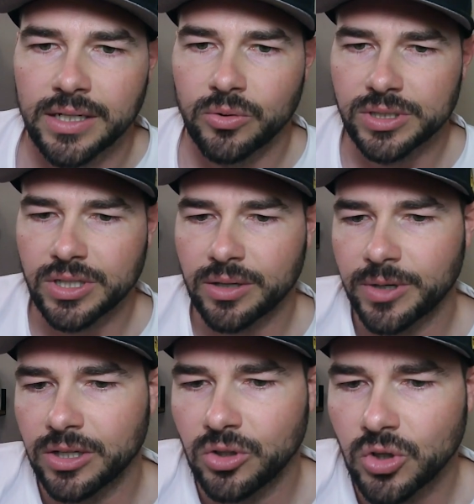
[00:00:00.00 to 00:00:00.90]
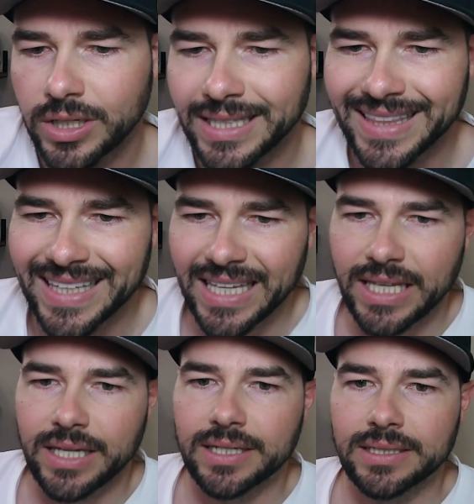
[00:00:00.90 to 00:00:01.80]
Now what he's talking about, look at
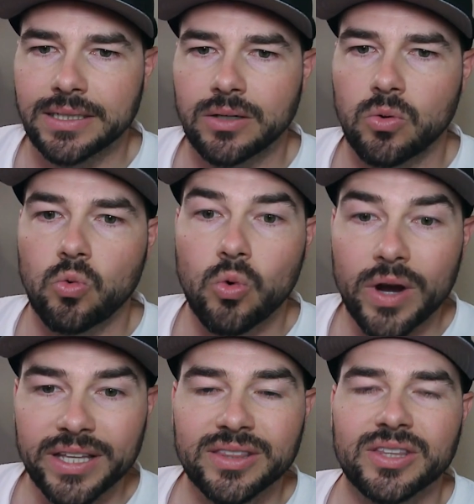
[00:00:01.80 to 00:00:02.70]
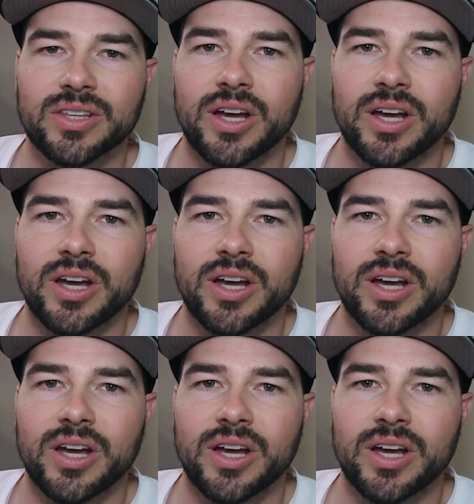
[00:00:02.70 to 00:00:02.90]
the width